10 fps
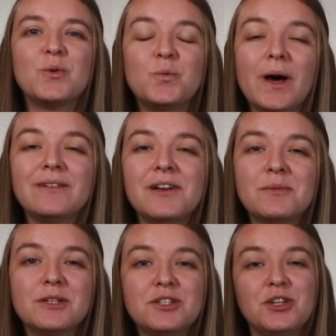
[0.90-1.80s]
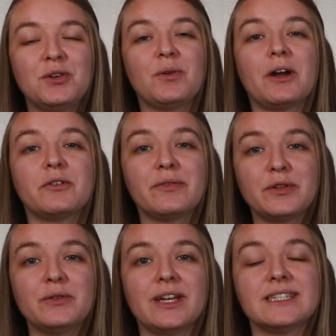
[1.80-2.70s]
Welcome to our
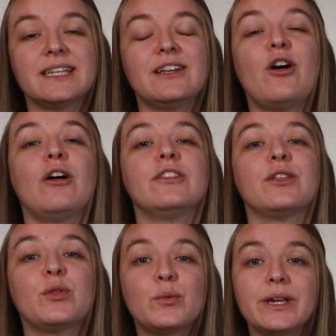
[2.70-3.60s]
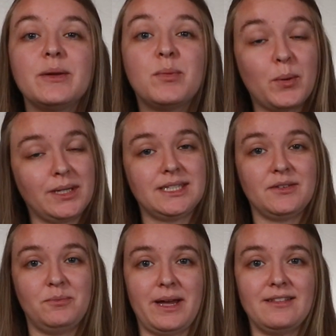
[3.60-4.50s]
flute lesson on the 3 points
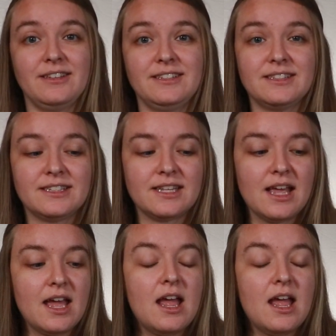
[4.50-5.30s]
of balance.